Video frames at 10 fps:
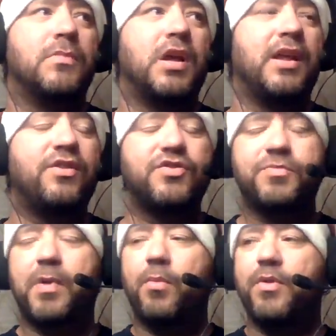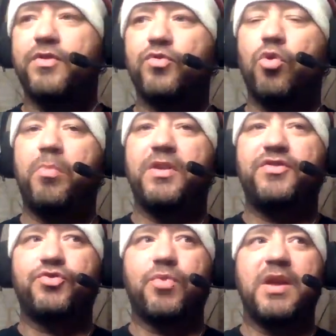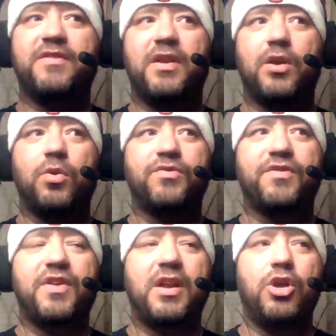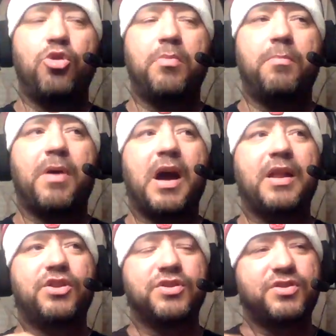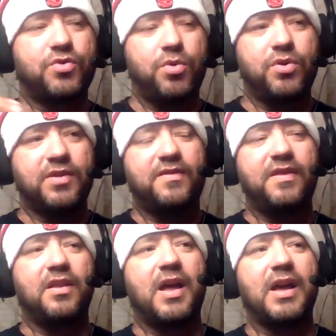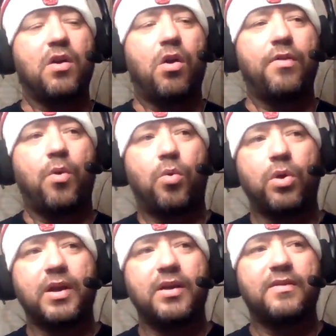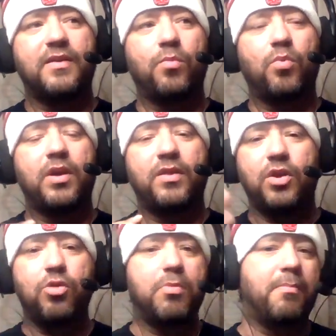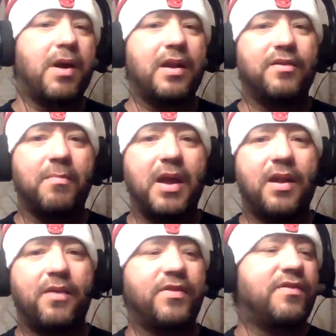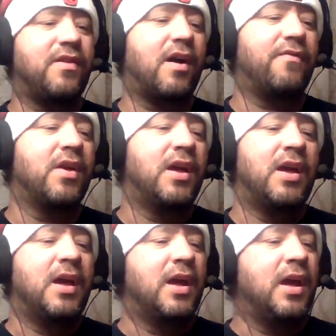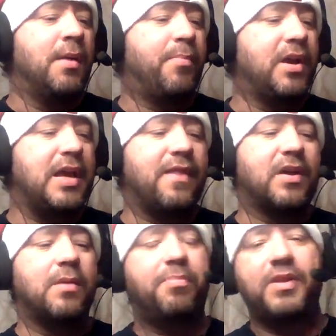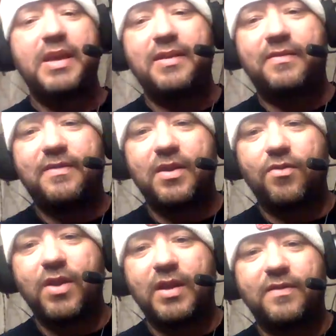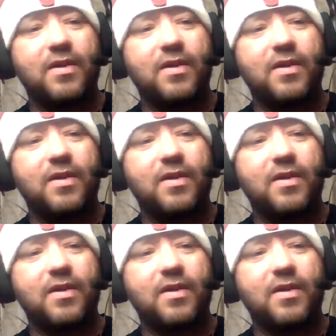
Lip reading: Like, there's this part where the school bus shrinks and it goes inside a human body just so you could see, like, all the organs and what the human body's made of and stuff. But, yeah, the complete series